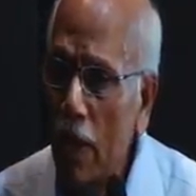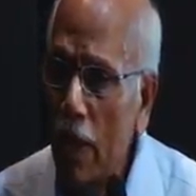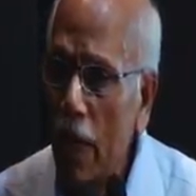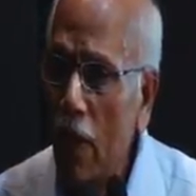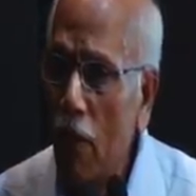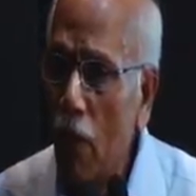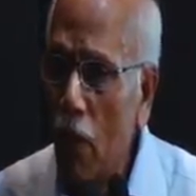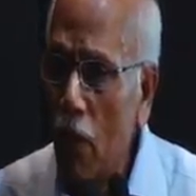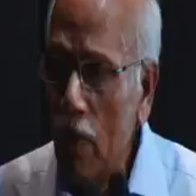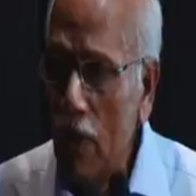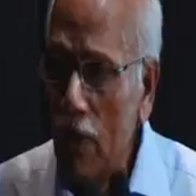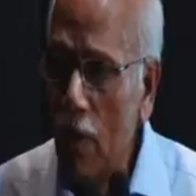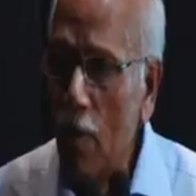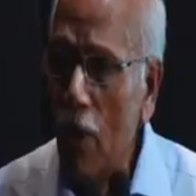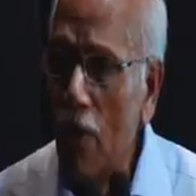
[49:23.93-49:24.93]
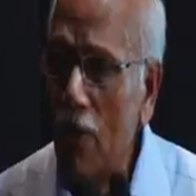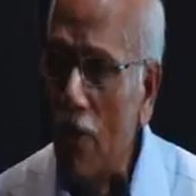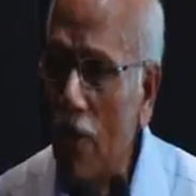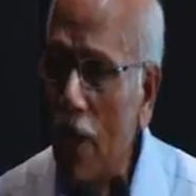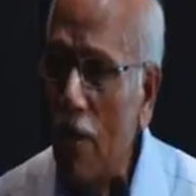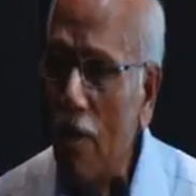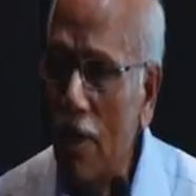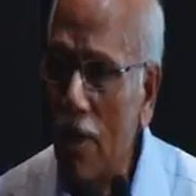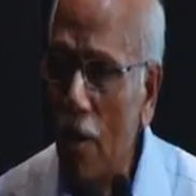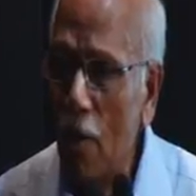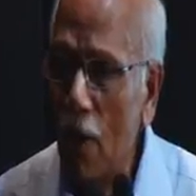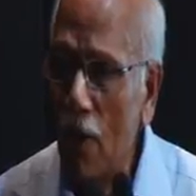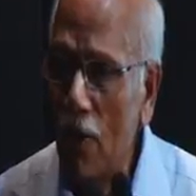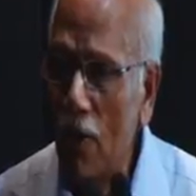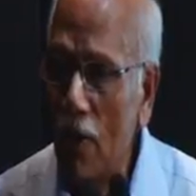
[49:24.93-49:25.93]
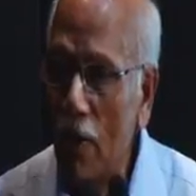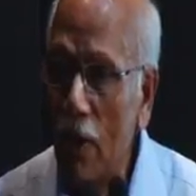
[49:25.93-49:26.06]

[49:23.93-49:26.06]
They had 4 vessel blocks, 3 vessel blocks.